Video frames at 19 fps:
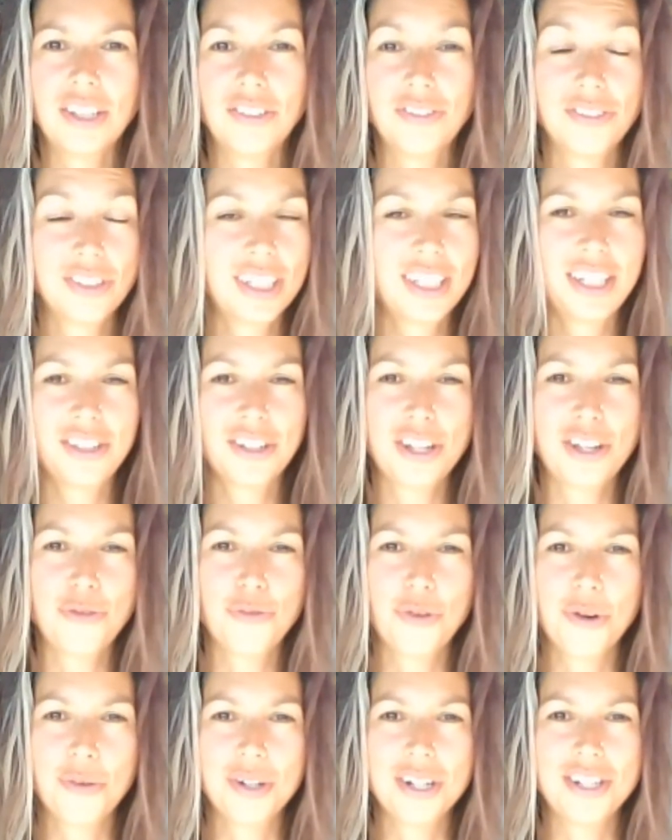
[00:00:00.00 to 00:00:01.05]
really looking
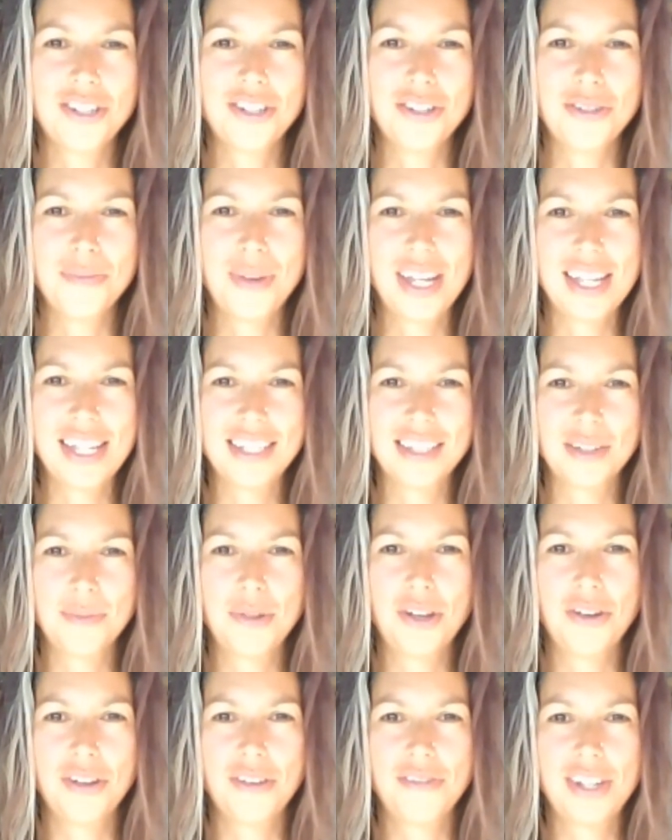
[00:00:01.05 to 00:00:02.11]
forward to making some
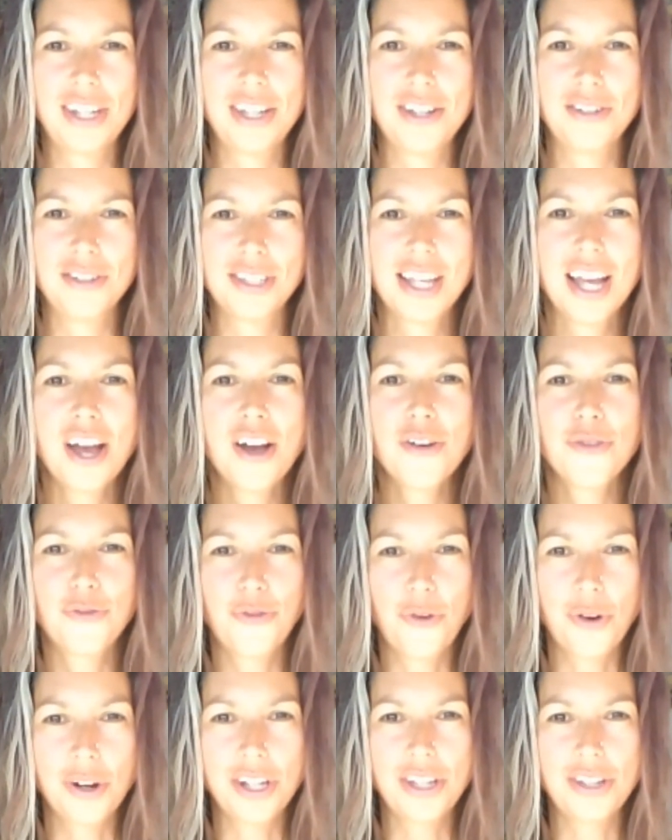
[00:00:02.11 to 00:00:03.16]
yoga videos
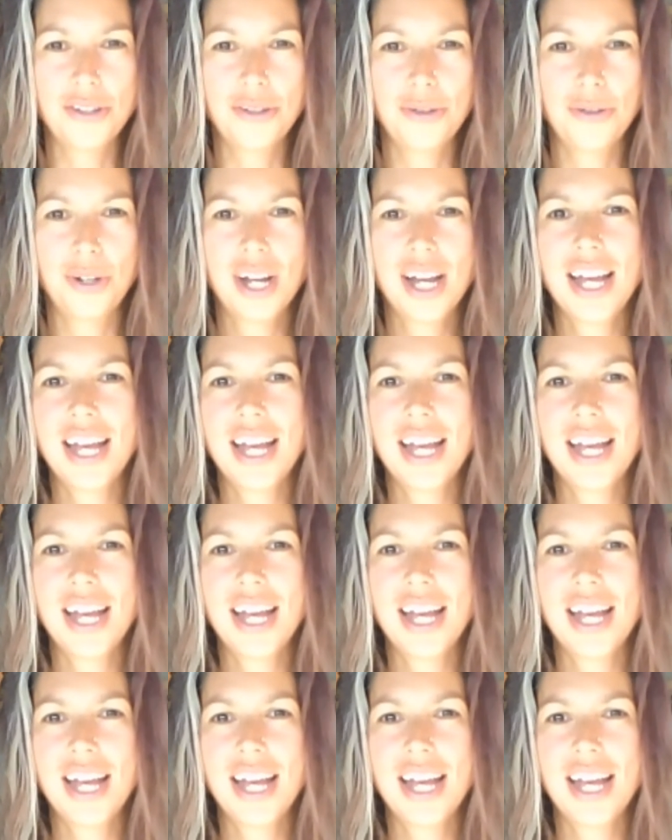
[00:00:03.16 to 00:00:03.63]
for you.